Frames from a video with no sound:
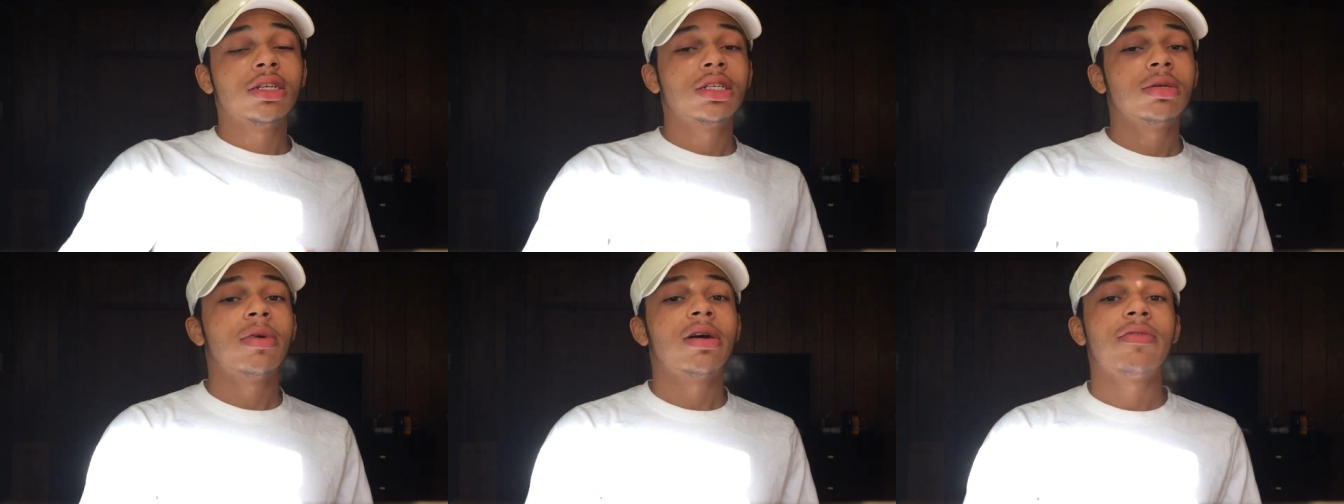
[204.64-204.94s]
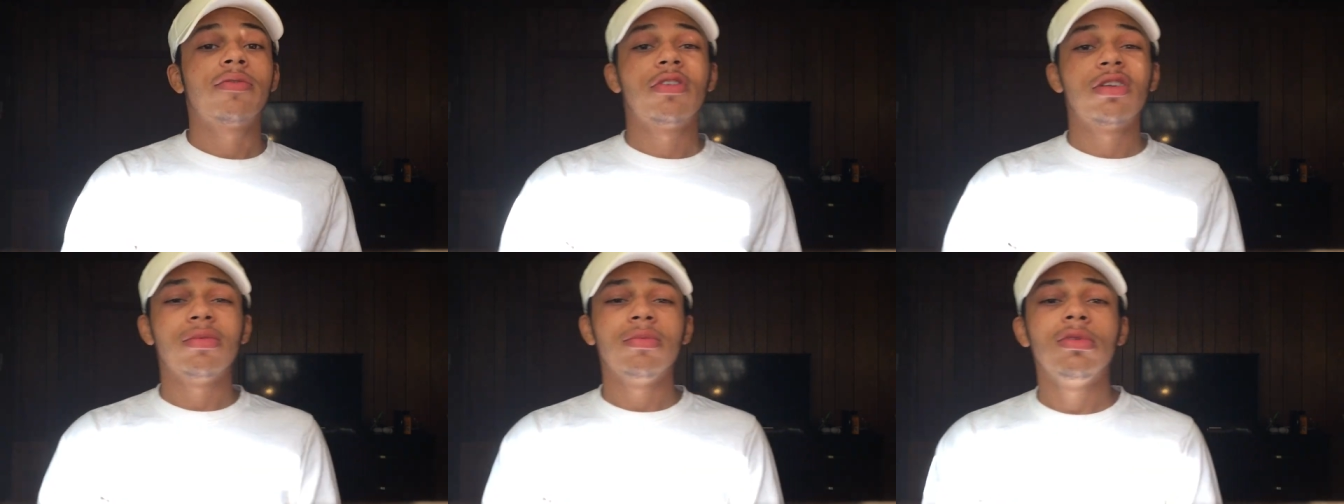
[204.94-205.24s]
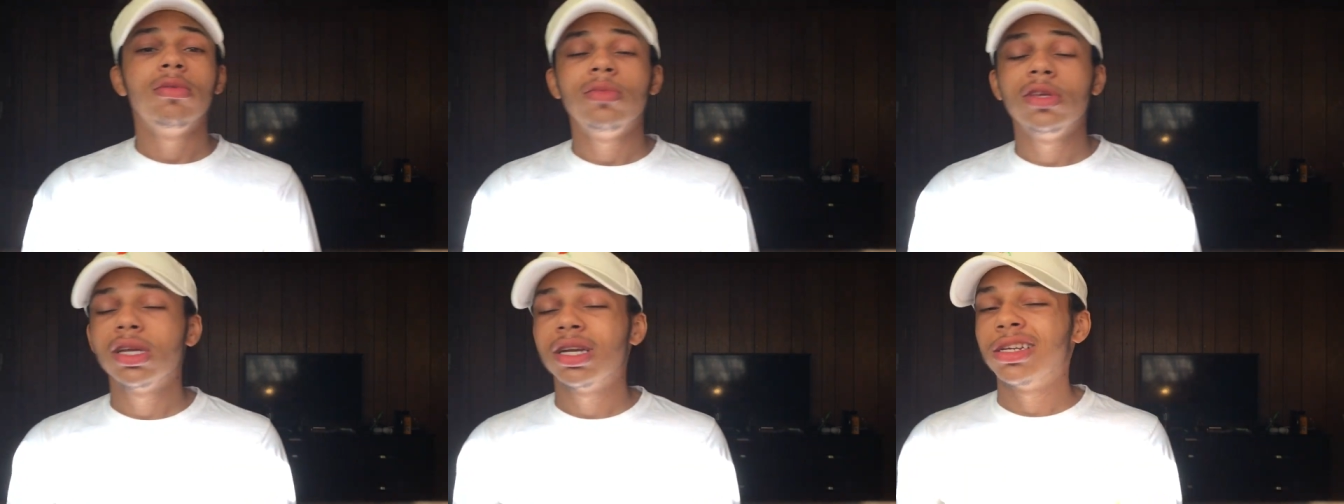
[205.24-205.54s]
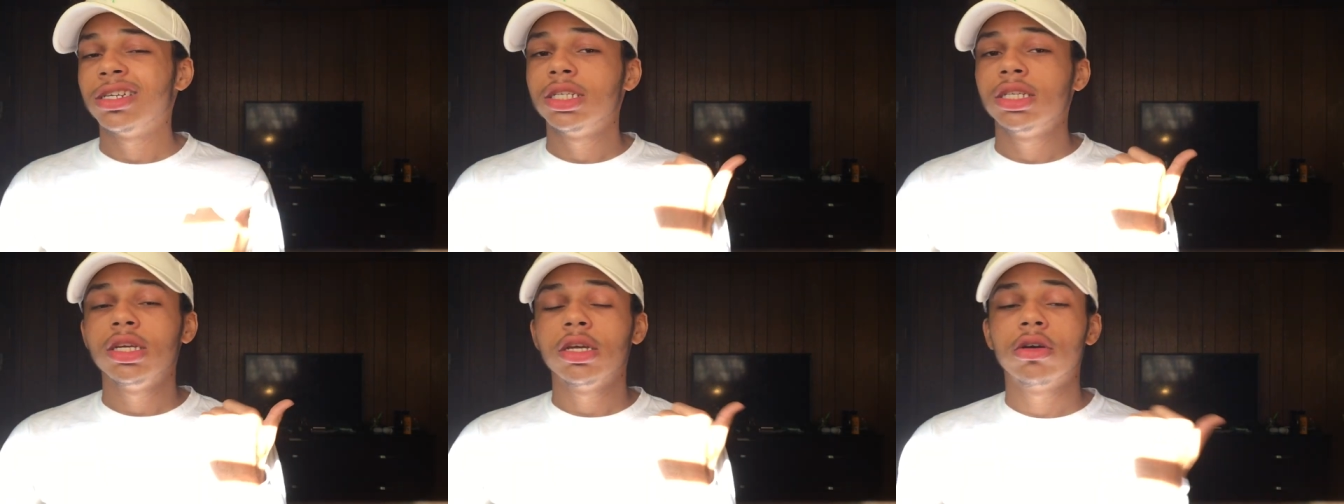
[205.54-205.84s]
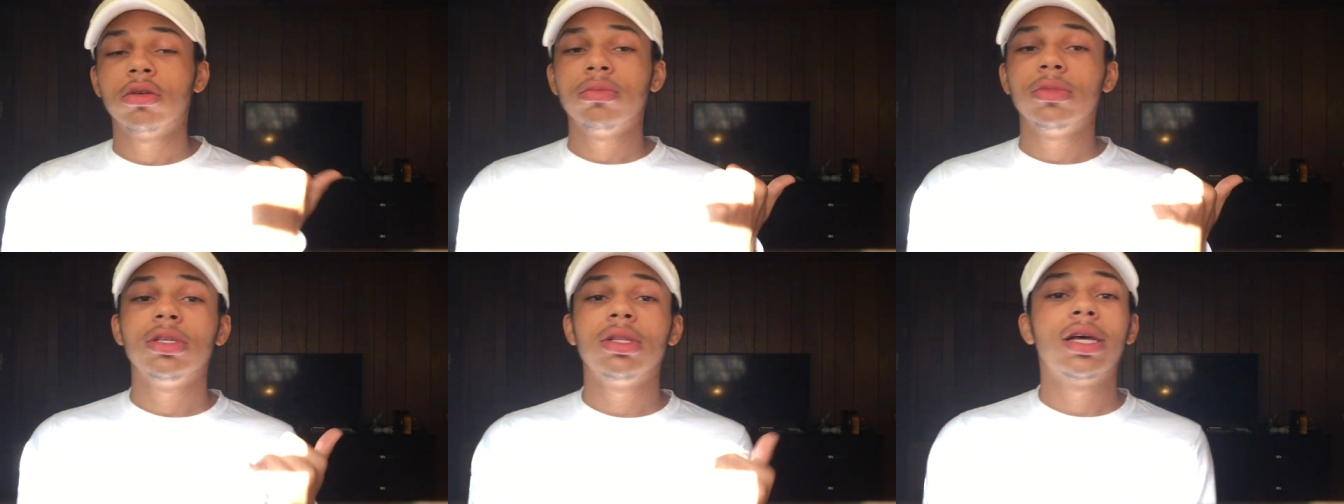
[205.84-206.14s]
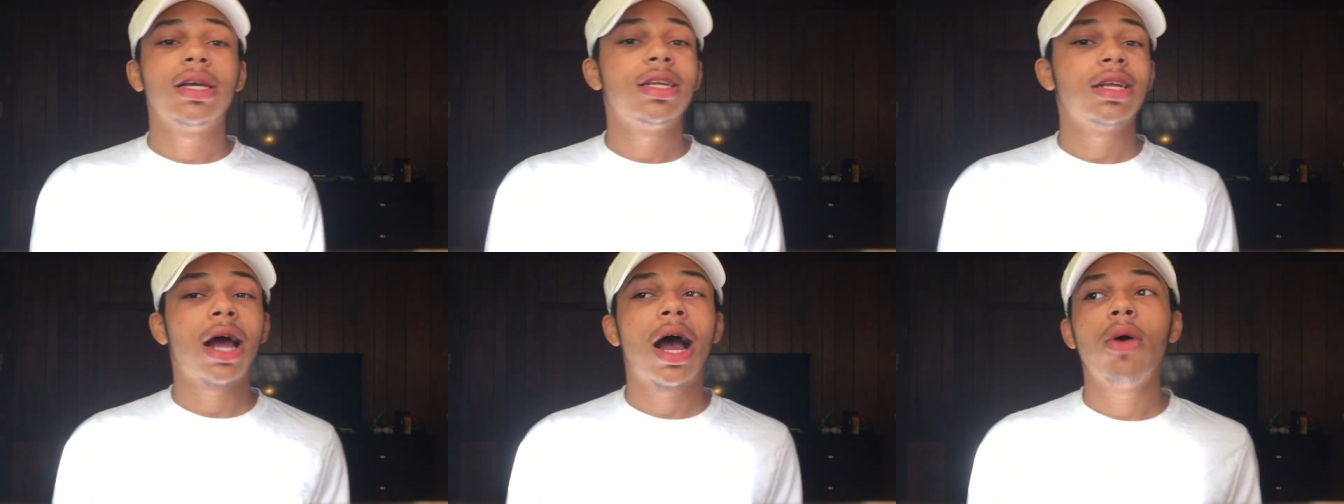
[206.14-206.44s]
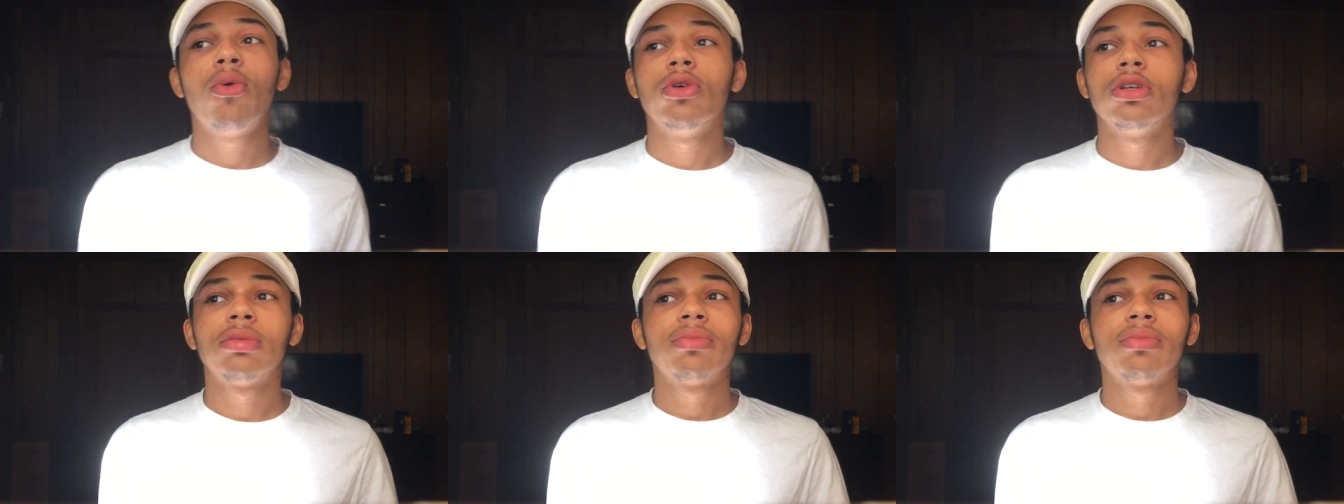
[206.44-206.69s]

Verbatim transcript: out to my friend Mimi, because she helped me. Like, I